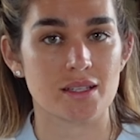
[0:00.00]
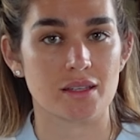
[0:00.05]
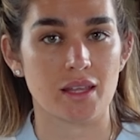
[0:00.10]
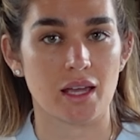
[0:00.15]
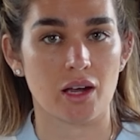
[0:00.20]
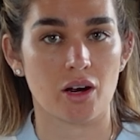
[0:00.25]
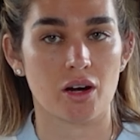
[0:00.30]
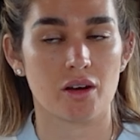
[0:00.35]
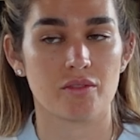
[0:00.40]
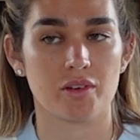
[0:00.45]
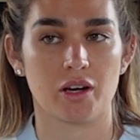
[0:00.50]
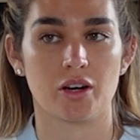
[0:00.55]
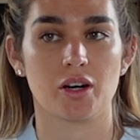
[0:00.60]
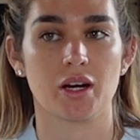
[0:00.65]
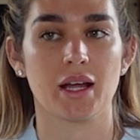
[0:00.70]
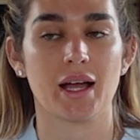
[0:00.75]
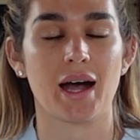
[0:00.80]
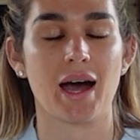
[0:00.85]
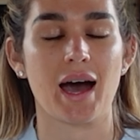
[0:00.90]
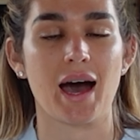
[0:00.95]
They are a
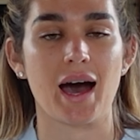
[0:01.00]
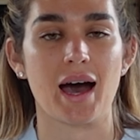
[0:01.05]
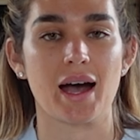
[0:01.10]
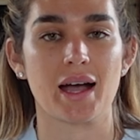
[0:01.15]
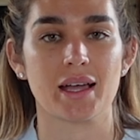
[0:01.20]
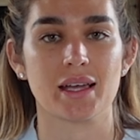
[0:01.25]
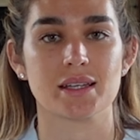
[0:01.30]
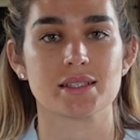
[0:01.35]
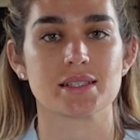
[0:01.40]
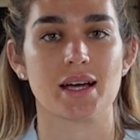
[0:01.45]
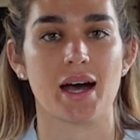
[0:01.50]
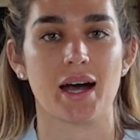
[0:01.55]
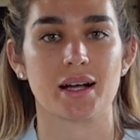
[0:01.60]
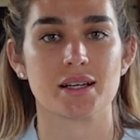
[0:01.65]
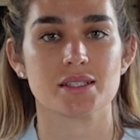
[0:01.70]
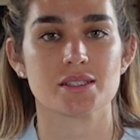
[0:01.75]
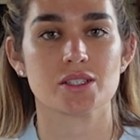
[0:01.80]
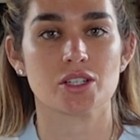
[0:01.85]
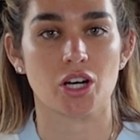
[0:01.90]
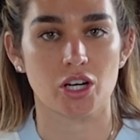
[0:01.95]
very high
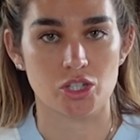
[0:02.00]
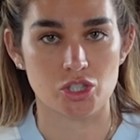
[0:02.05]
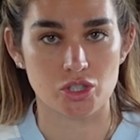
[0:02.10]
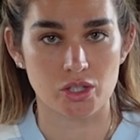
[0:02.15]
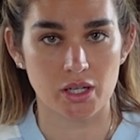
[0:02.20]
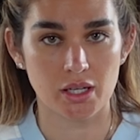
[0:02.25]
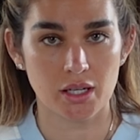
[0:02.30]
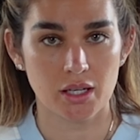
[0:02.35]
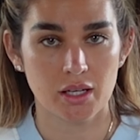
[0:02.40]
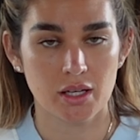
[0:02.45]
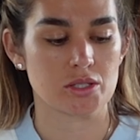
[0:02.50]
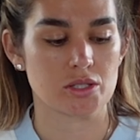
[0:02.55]
taxed country.